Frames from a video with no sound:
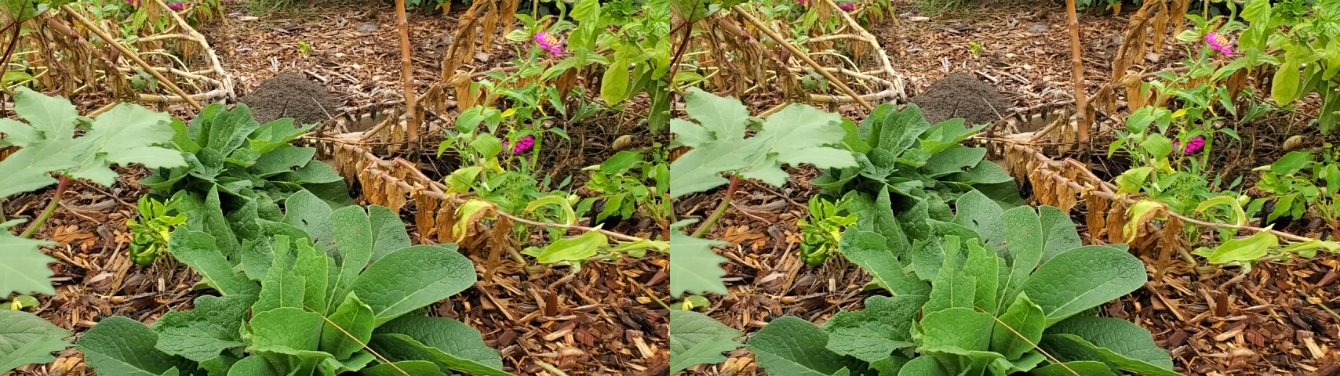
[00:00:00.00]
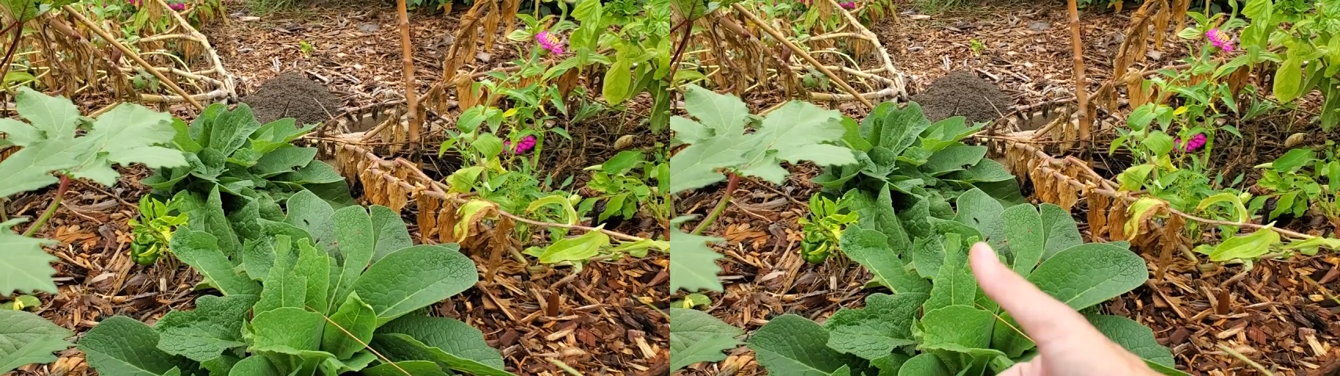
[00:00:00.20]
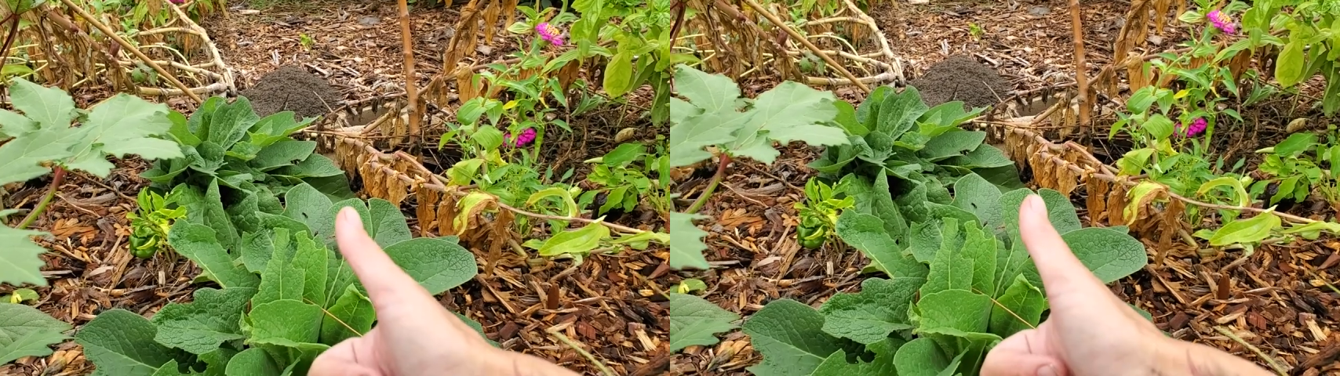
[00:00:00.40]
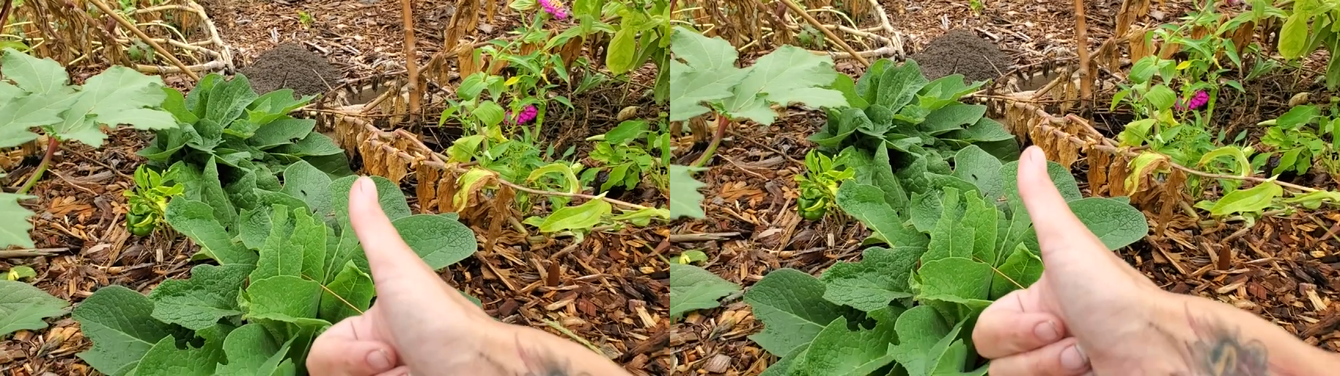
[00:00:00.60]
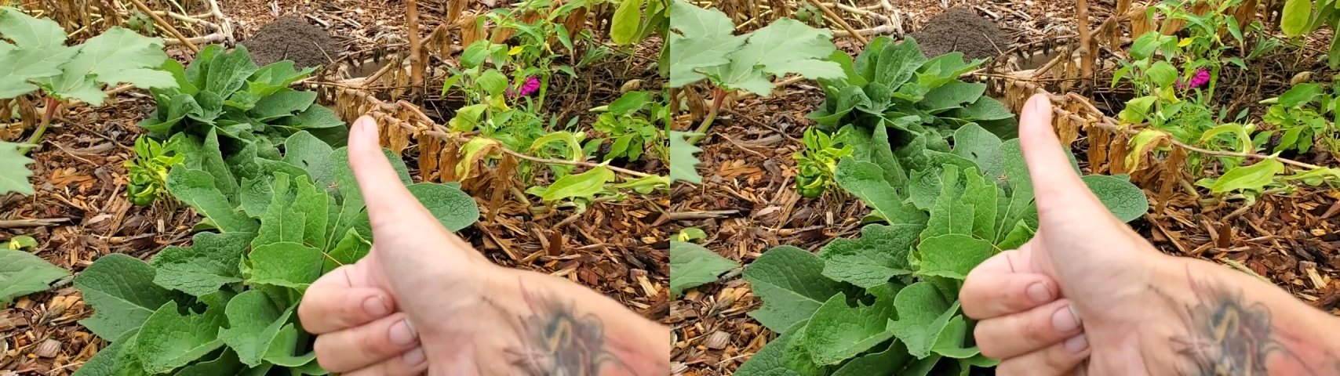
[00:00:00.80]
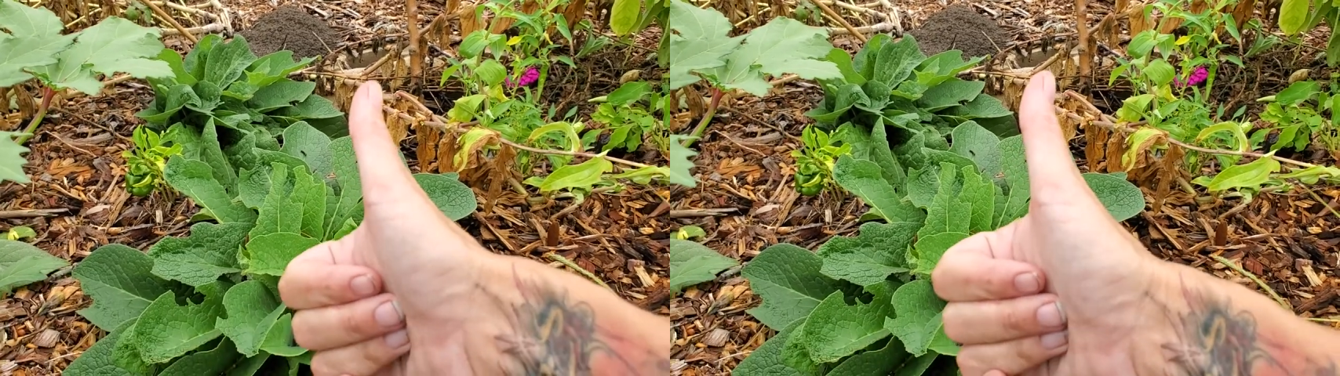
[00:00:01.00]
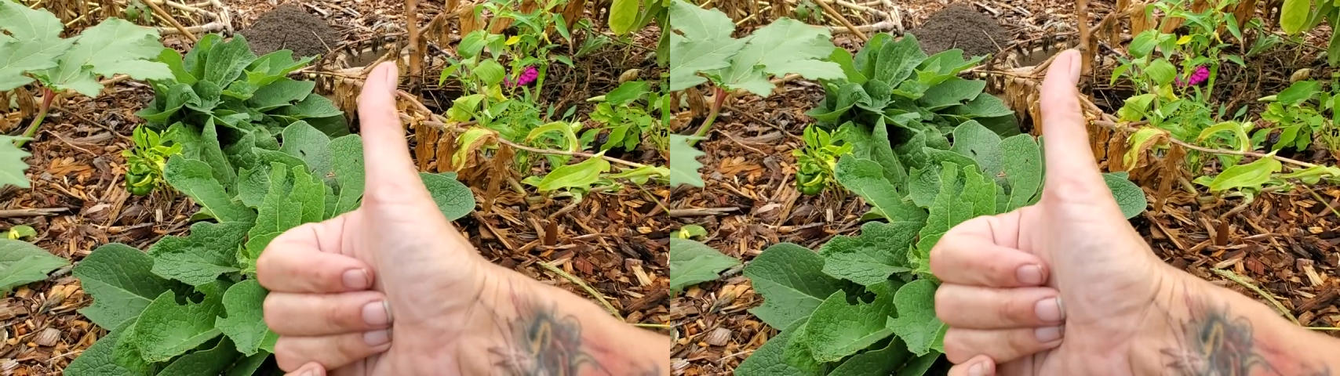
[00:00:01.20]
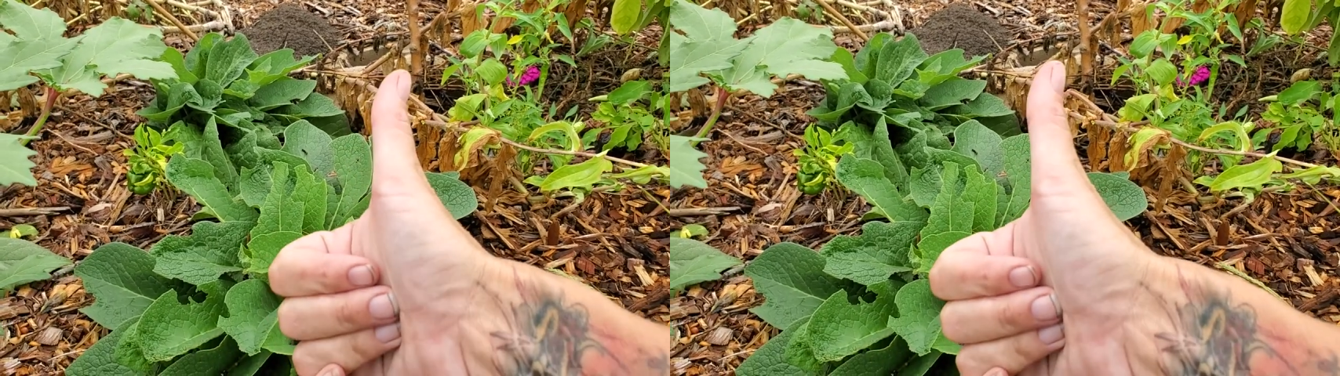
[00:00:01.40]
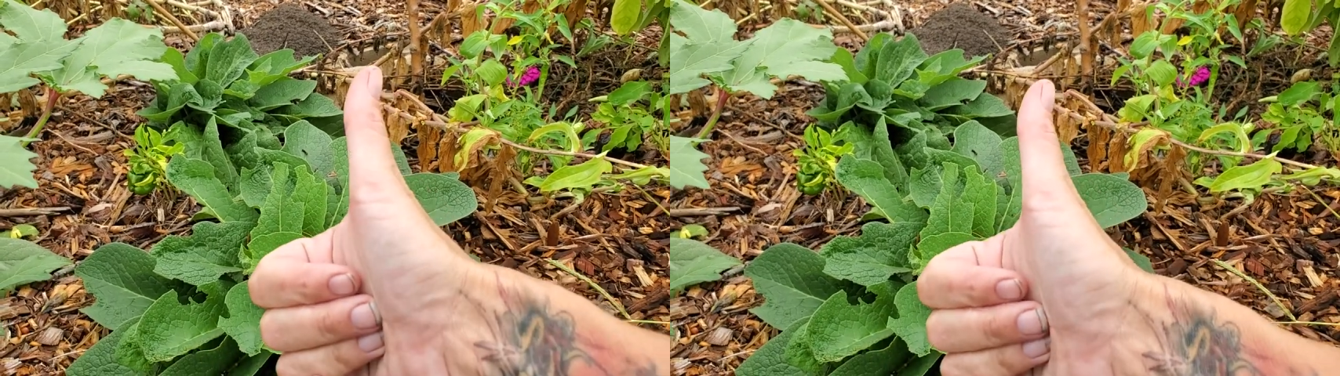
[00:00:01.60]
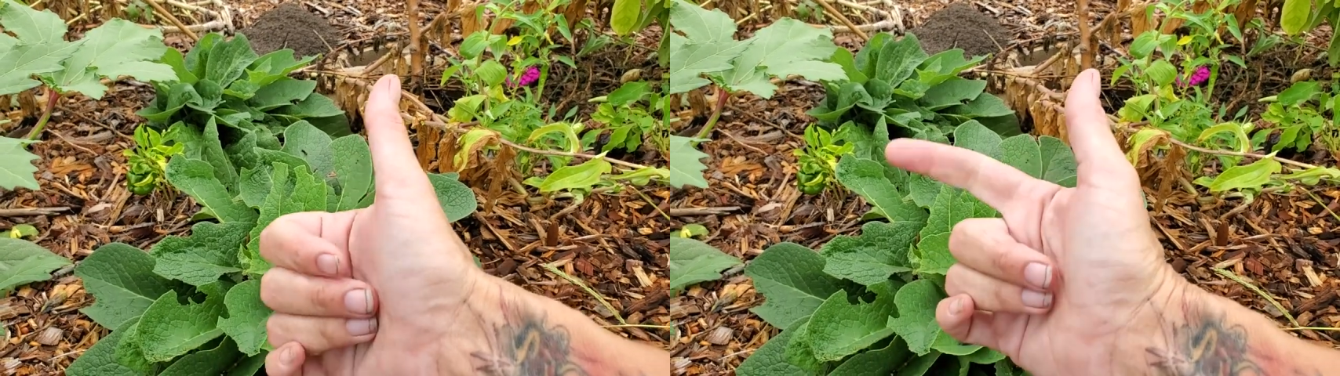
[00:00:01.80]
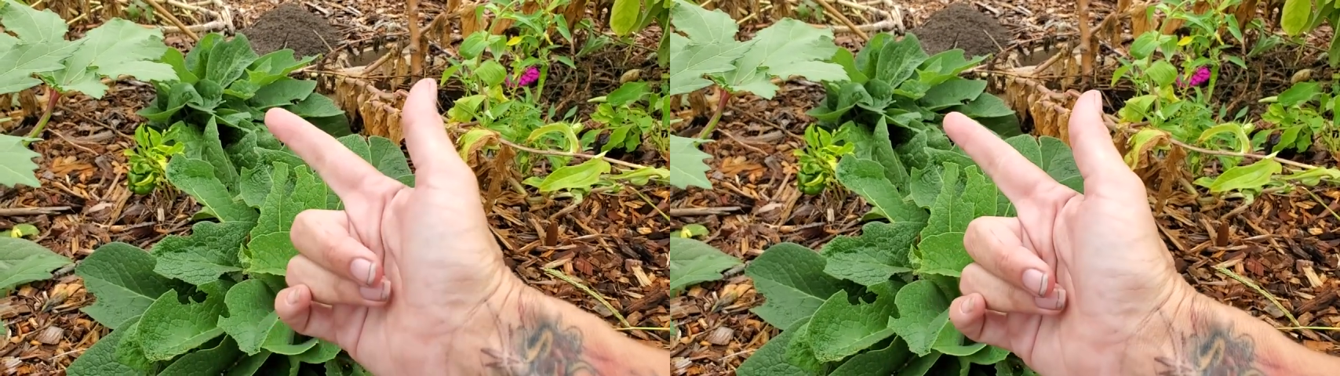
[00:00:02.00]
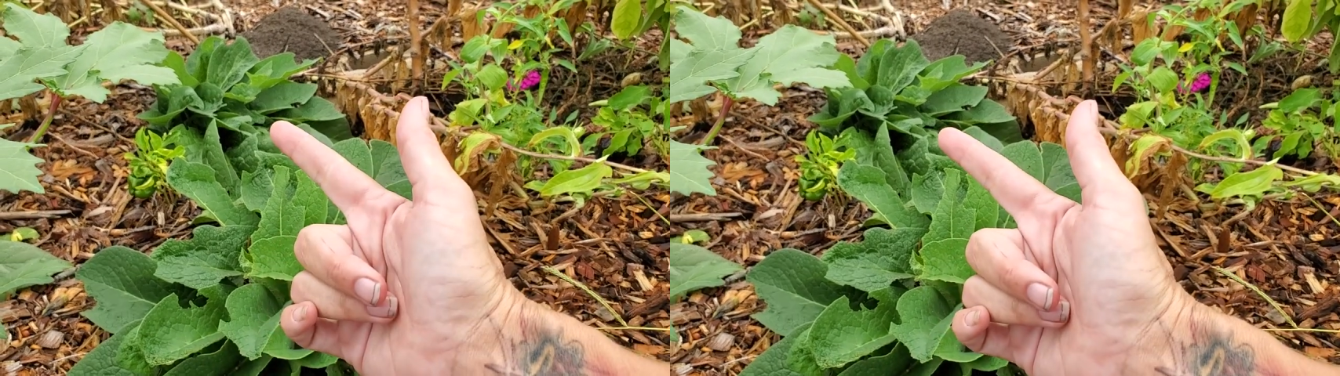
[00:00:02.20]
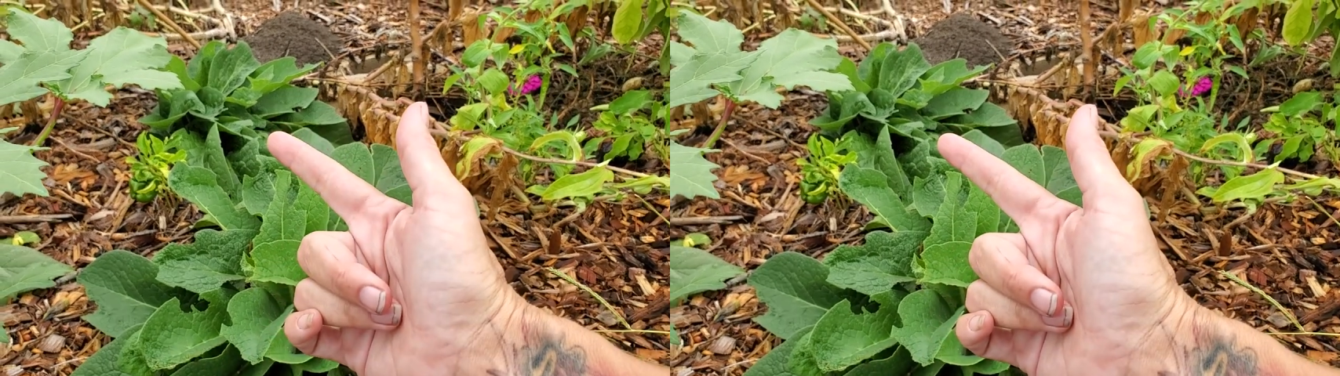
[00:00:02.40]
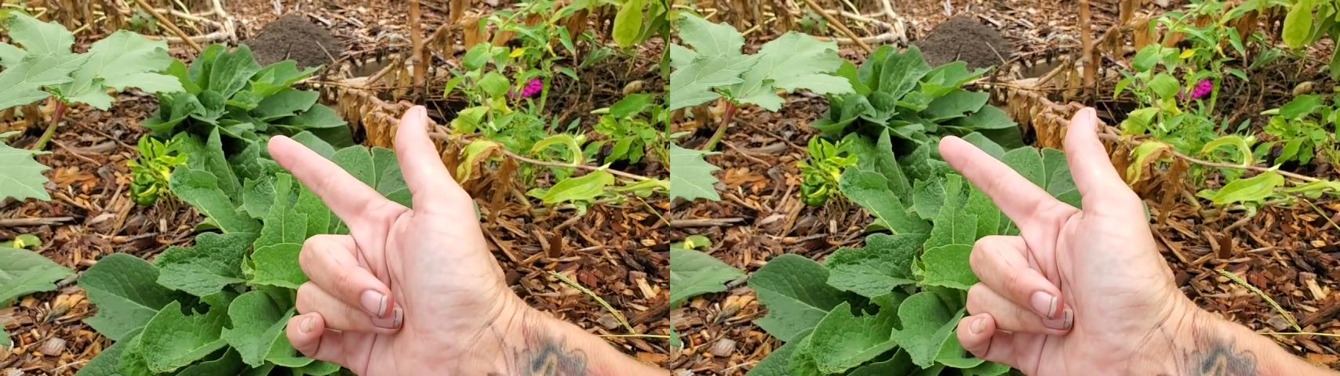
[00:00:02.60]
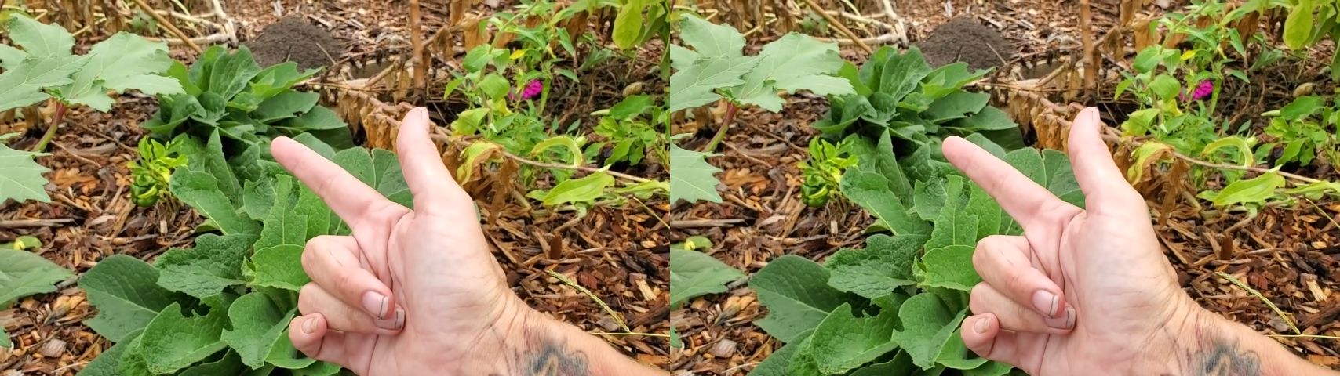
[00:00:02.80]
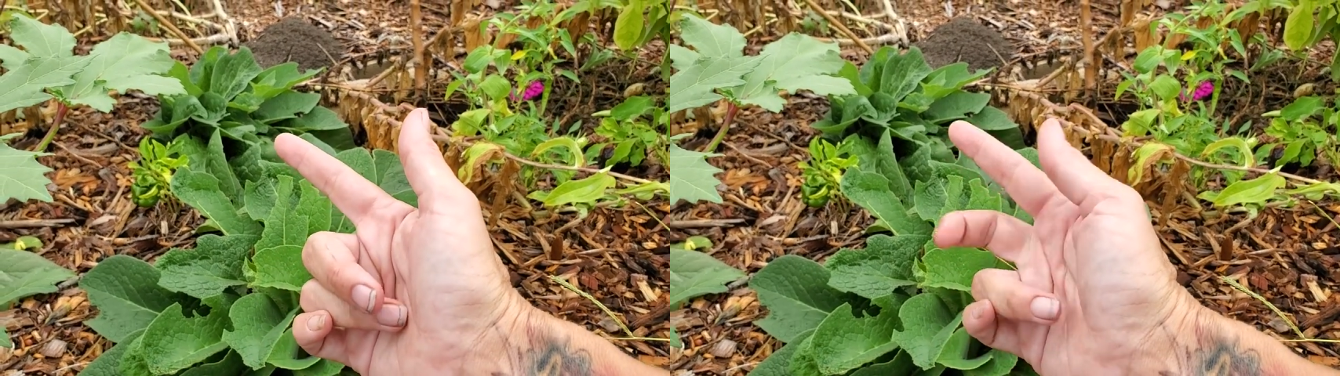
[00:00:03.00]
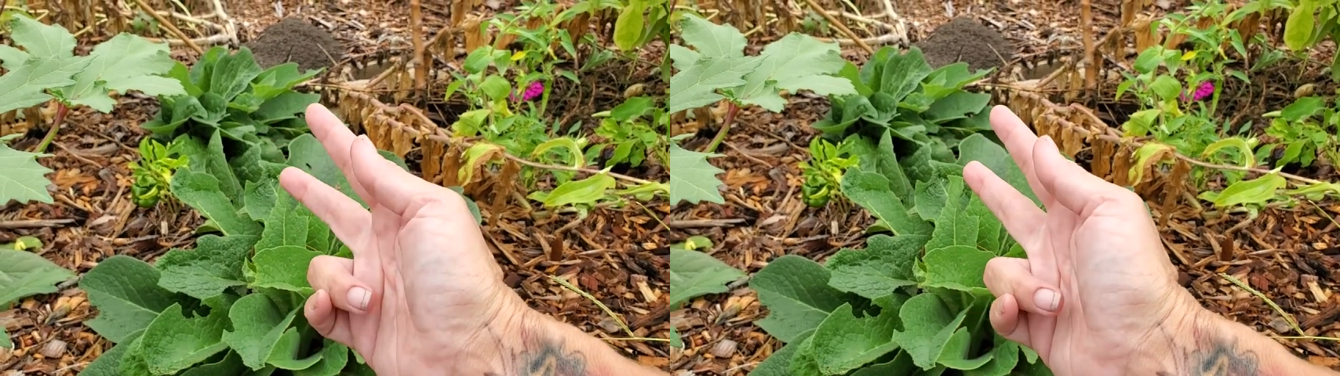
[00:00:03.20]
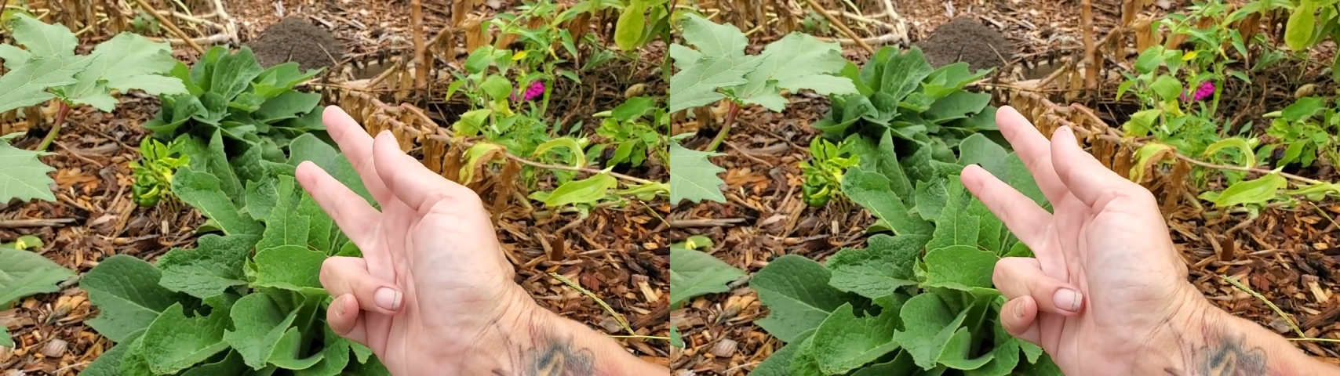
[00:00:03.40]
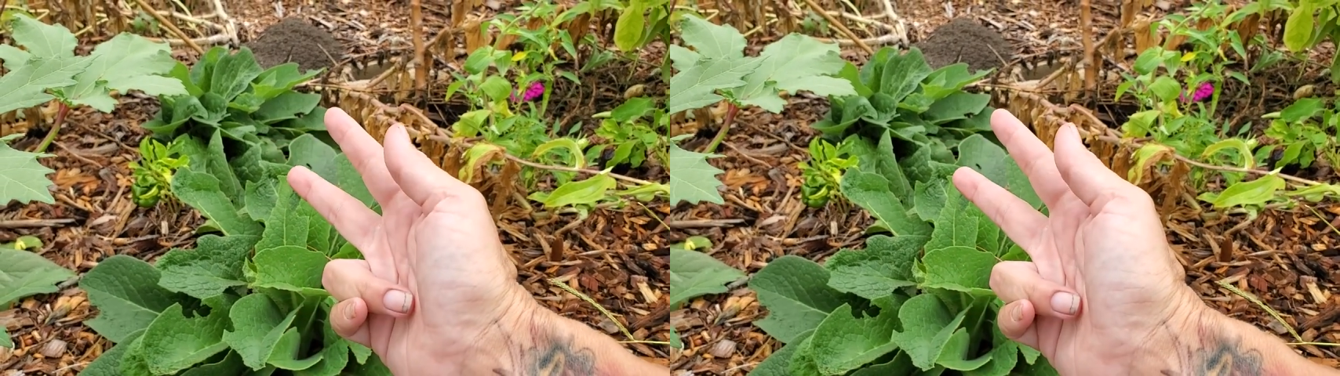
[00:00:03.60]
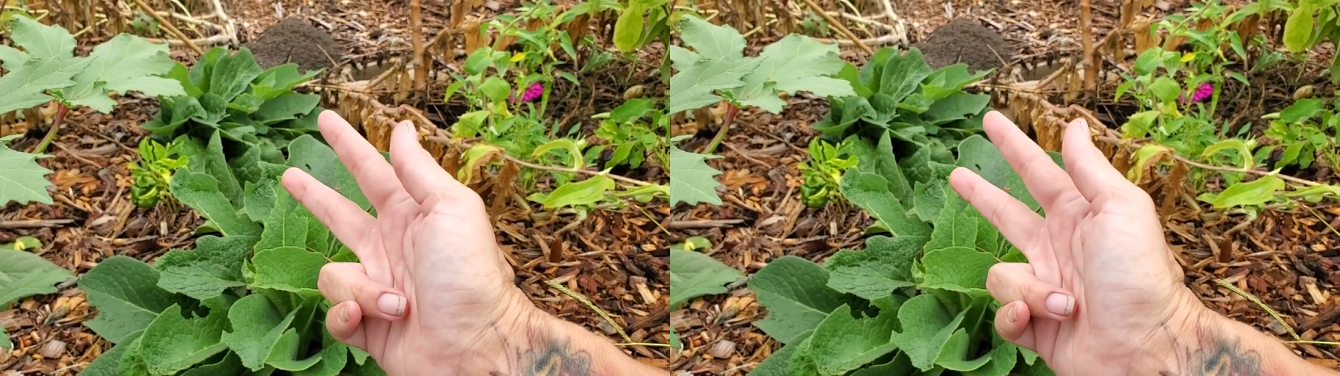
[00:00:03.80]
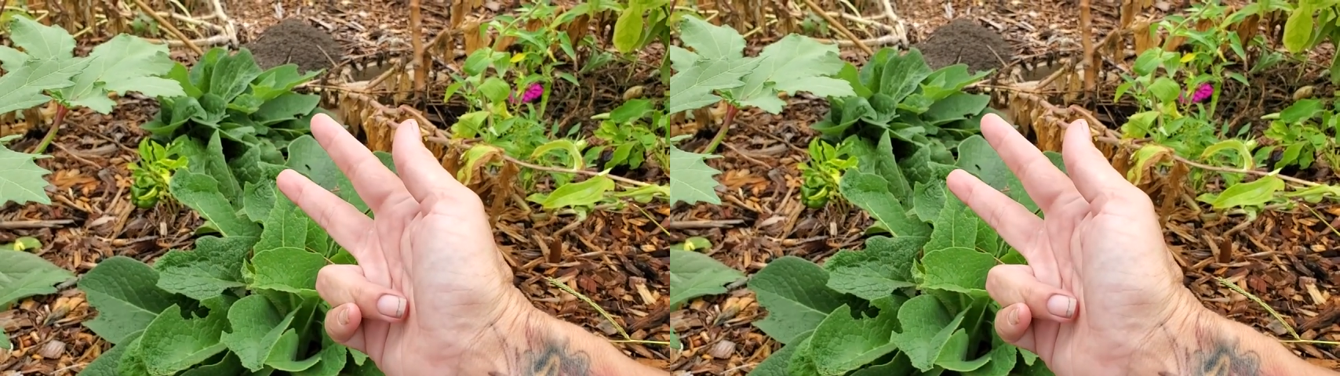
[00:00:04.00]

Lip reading: Nobody's mouth can be seen.